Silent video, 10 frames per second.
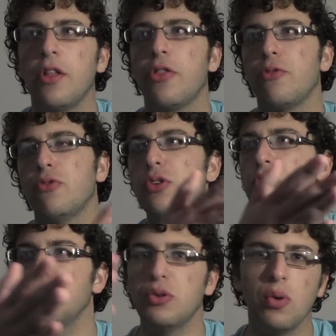
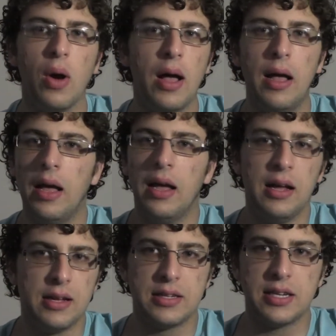through
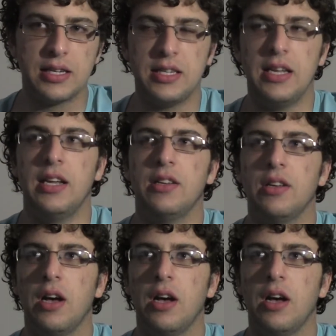16.